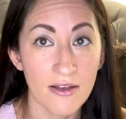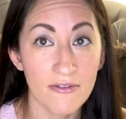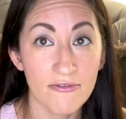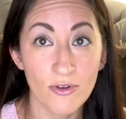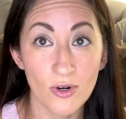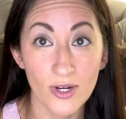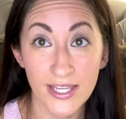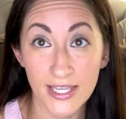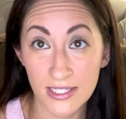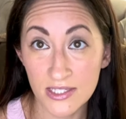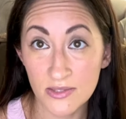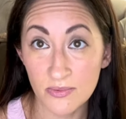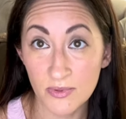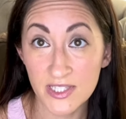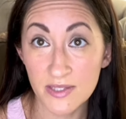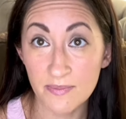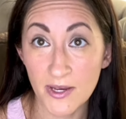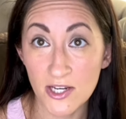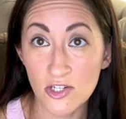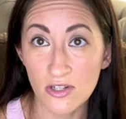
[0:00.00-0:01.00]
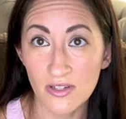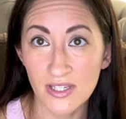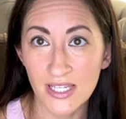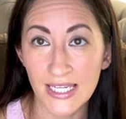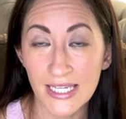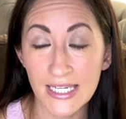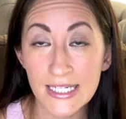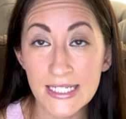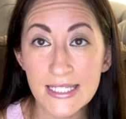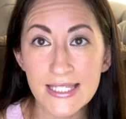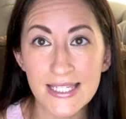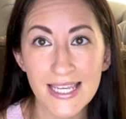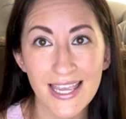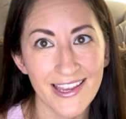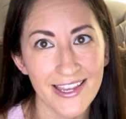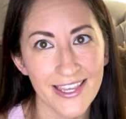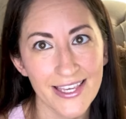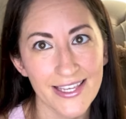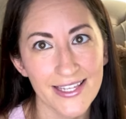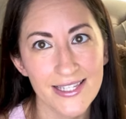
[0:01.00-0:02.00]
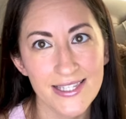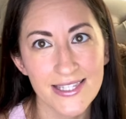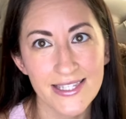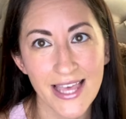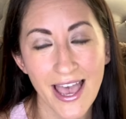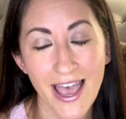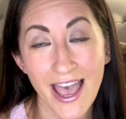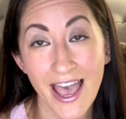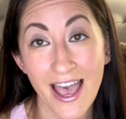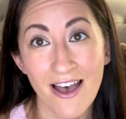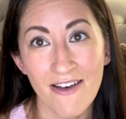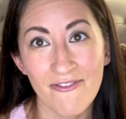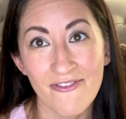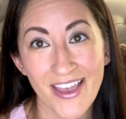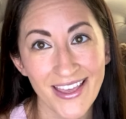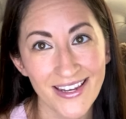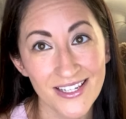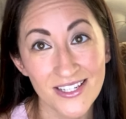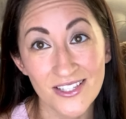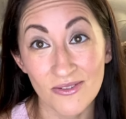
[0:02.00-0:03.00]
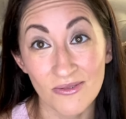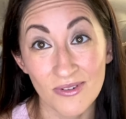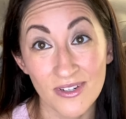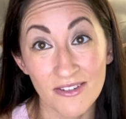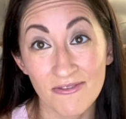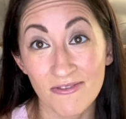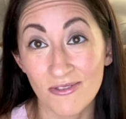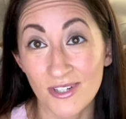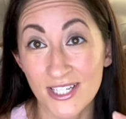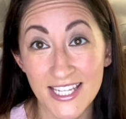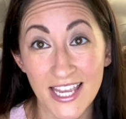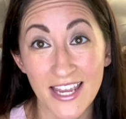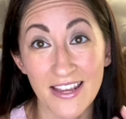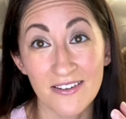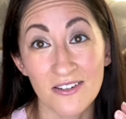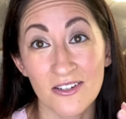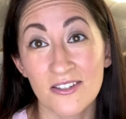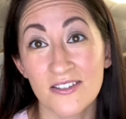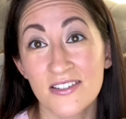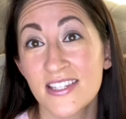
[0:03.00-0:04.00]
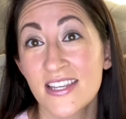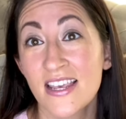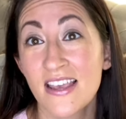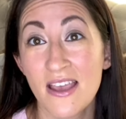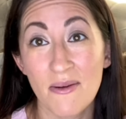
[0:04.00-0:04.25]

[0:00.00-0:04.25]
for kids with special needs and kids that have any sort of retainers,